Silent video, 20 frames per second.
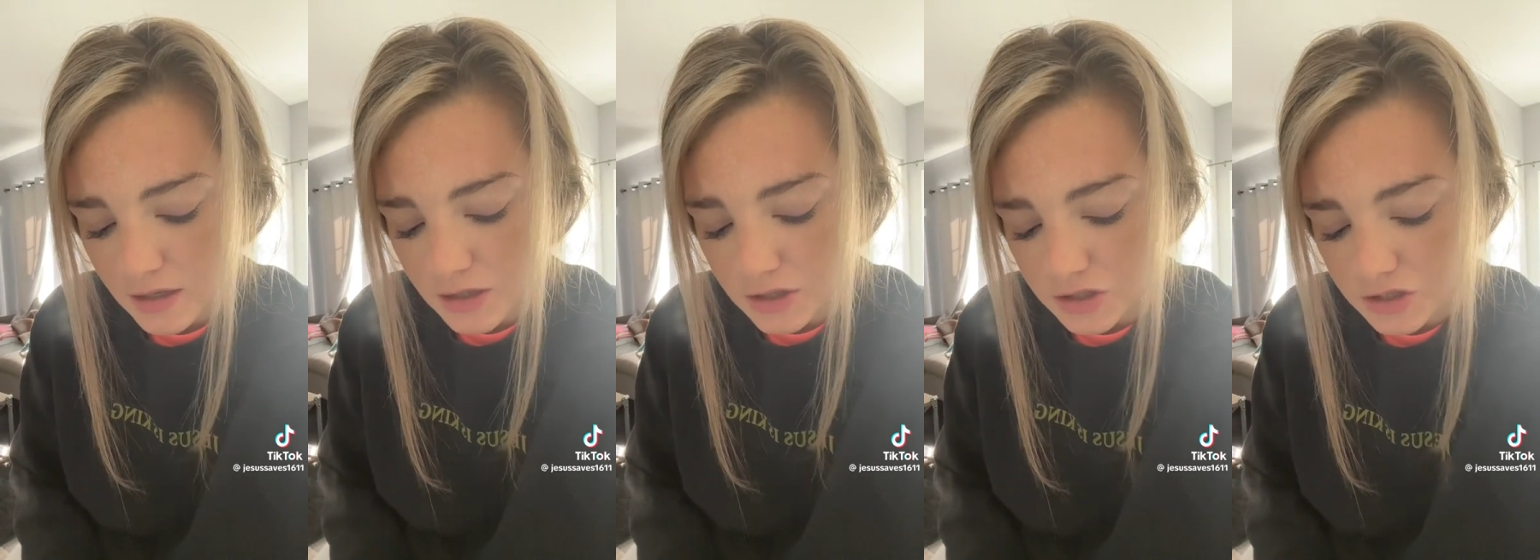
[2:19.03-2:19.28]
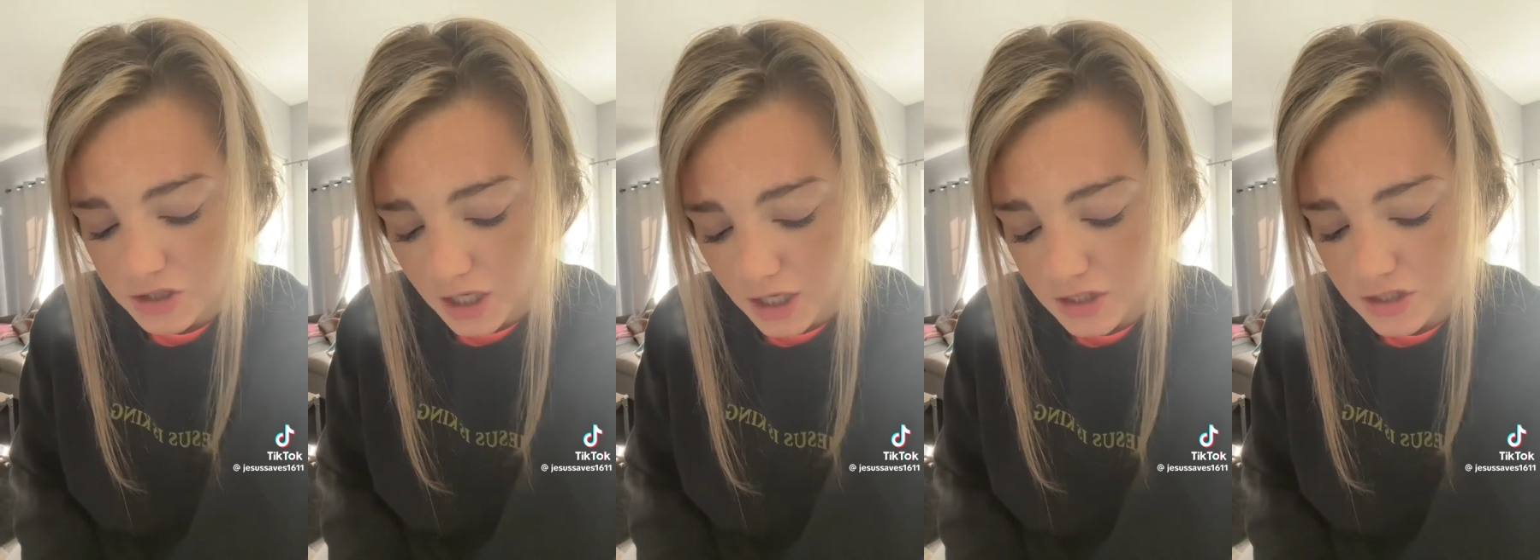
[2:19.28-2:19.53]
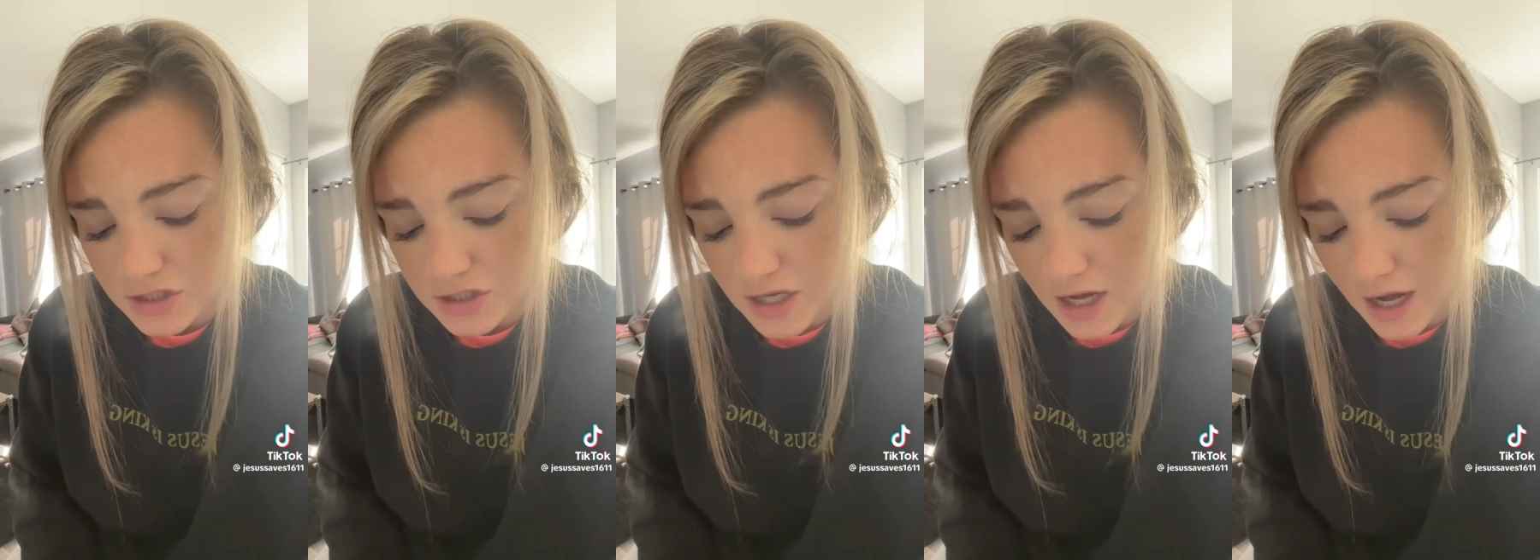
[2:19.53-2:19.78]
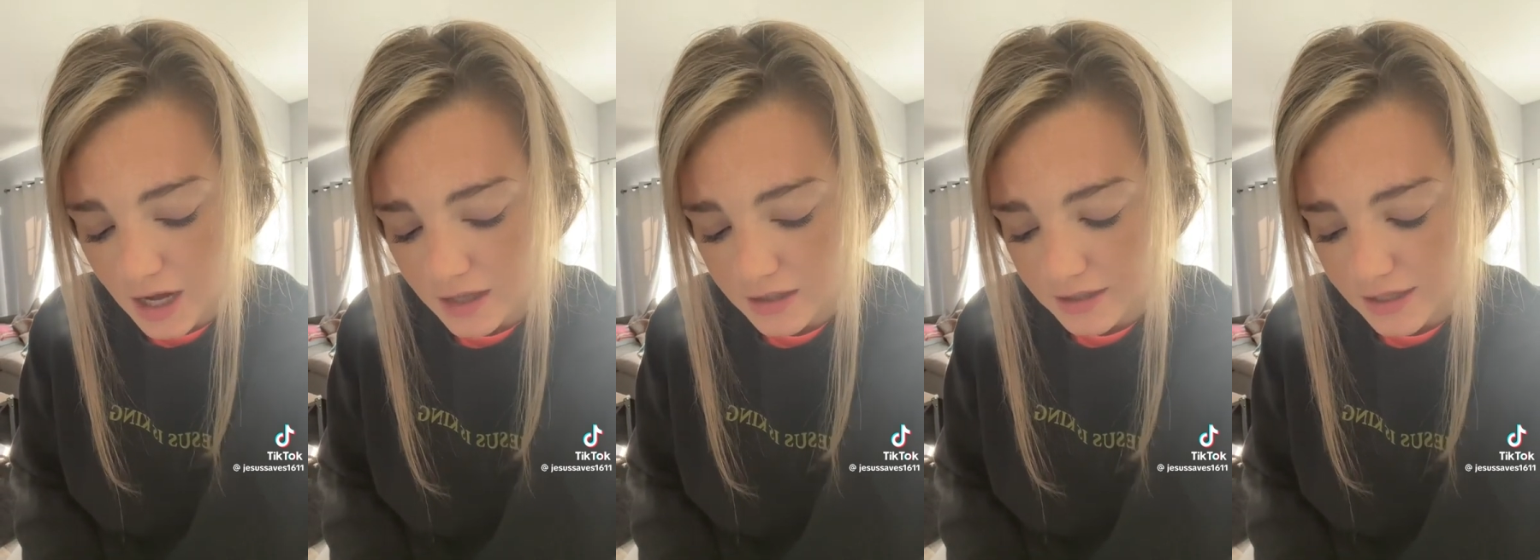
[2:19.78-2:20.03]
Judge
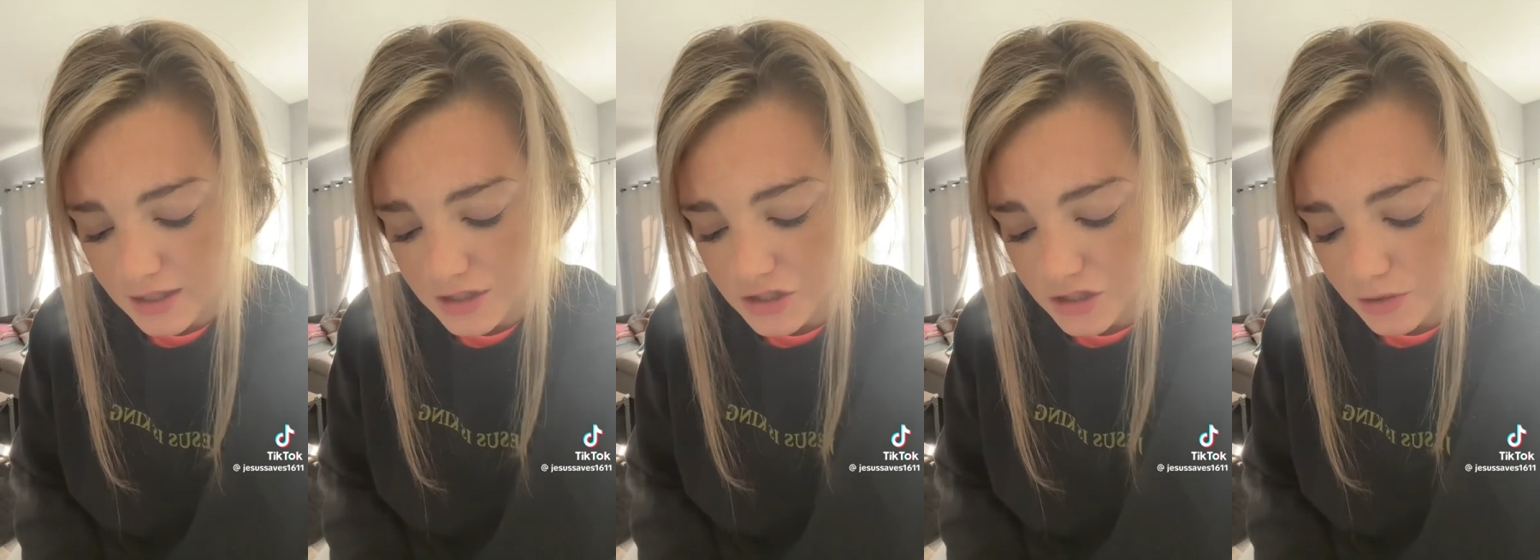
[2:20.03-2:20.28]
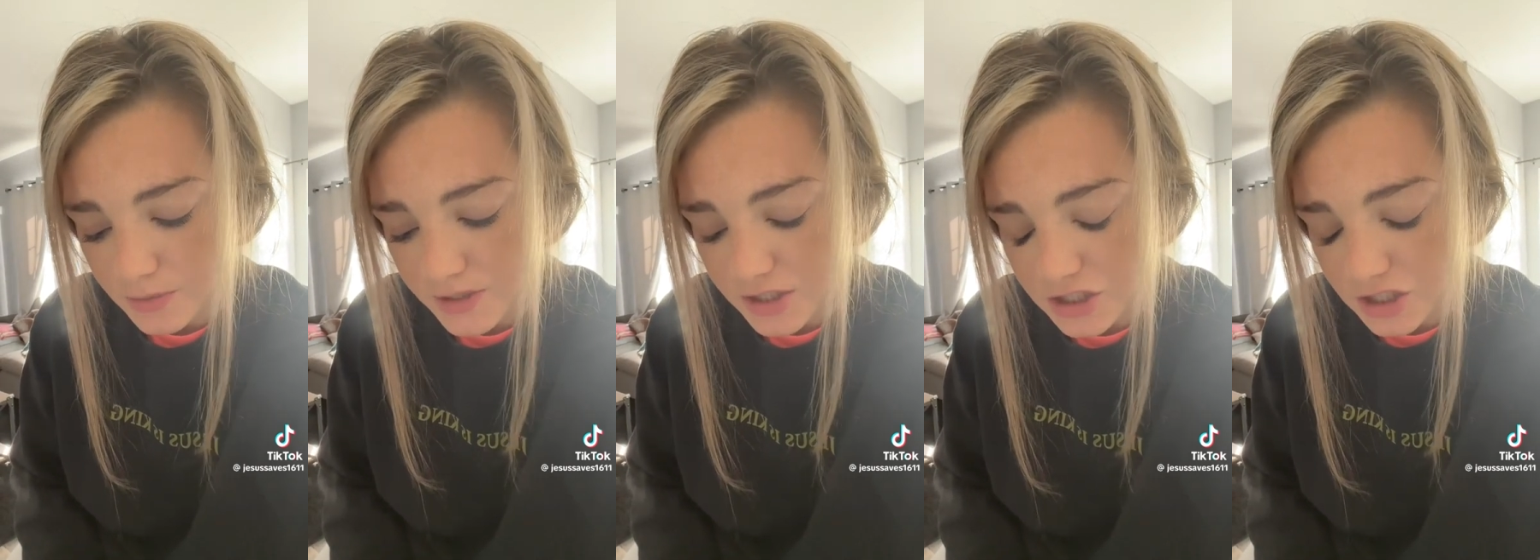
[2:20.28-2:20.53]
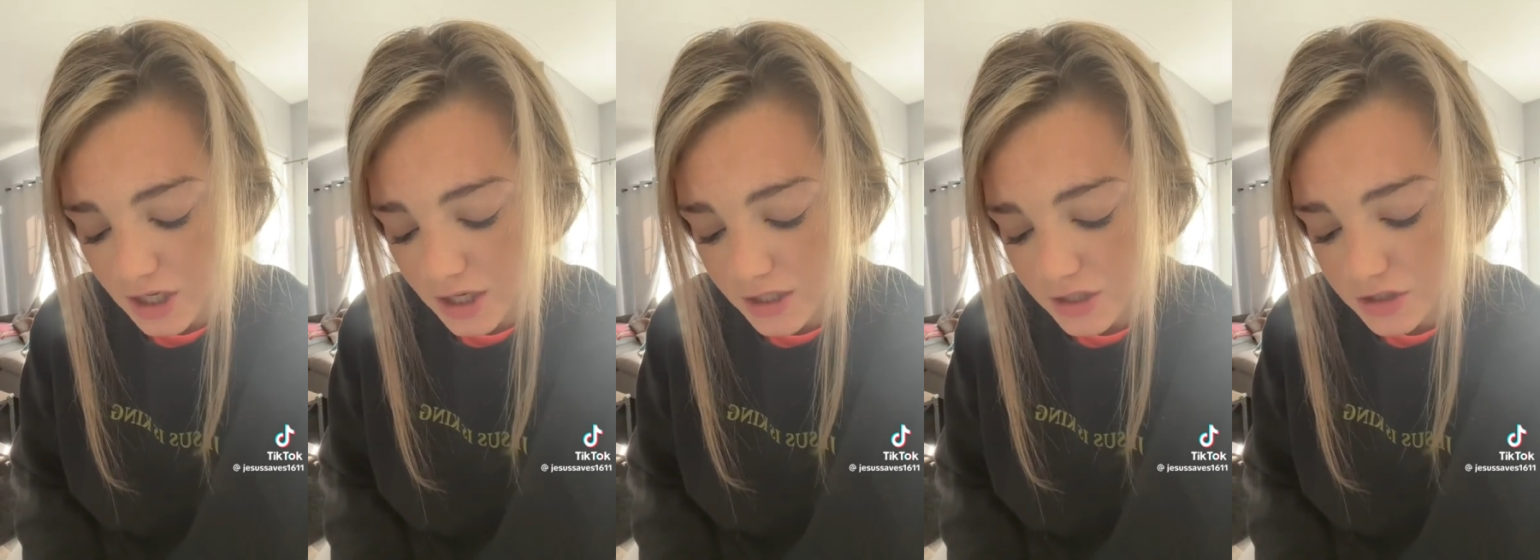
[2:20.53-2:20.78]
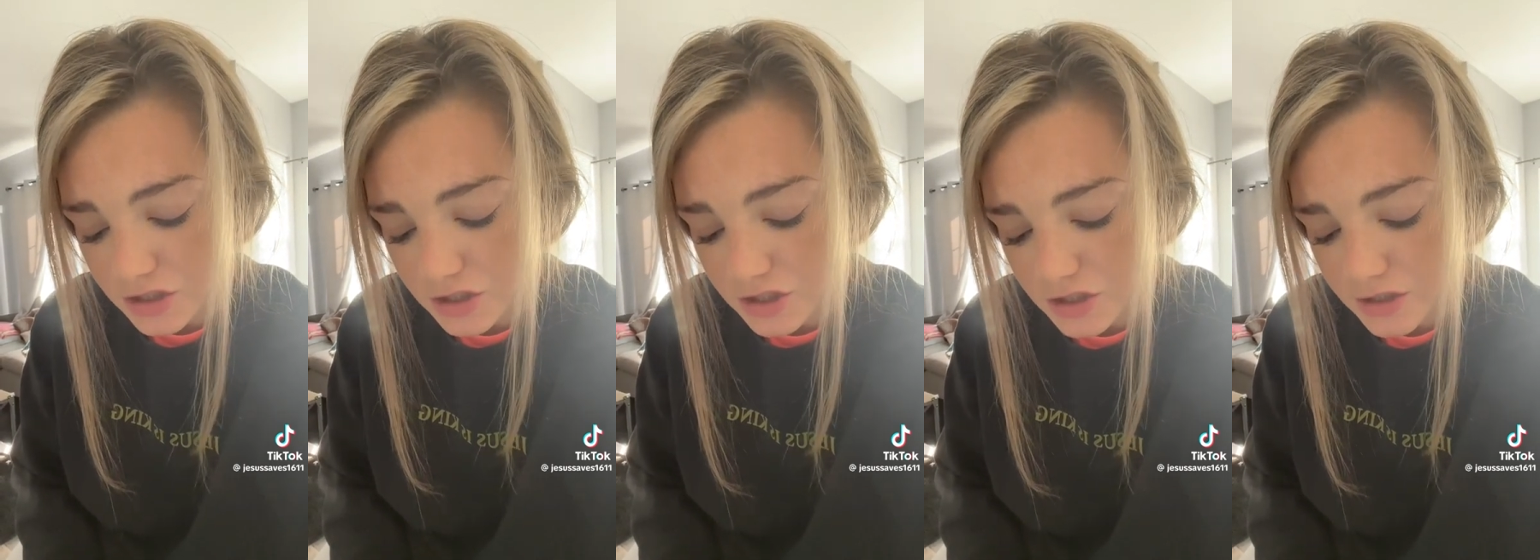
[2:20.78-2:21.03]
not, lest you be
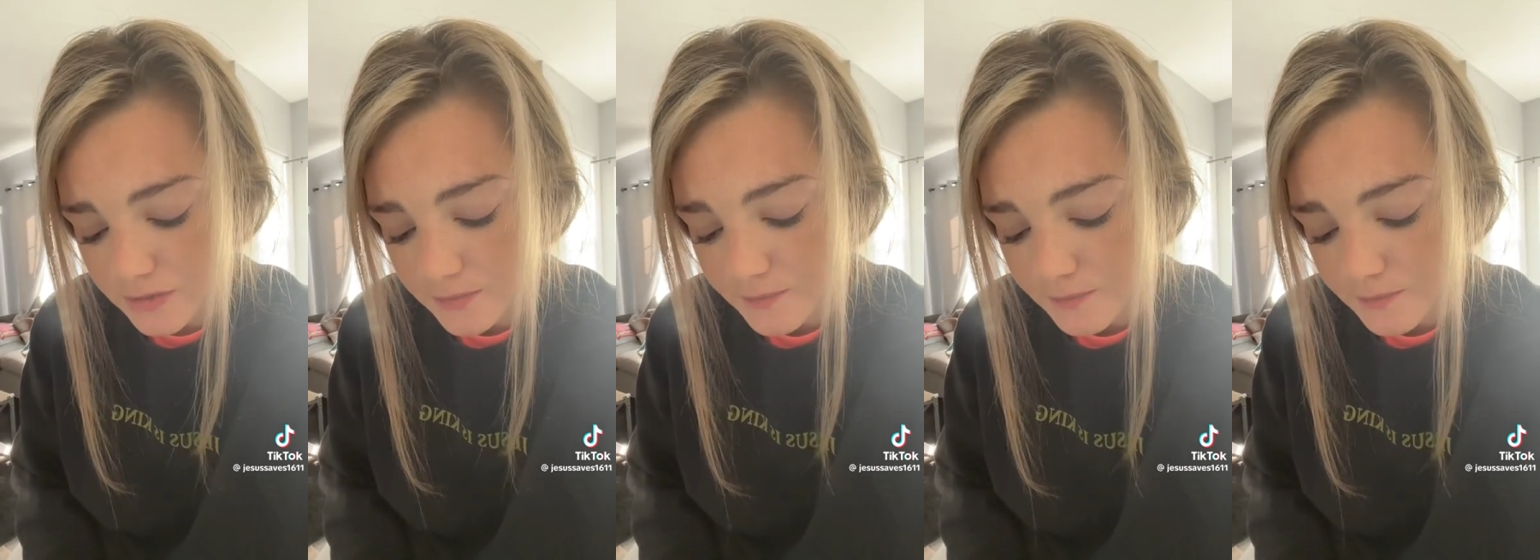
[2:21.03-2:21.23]
judged.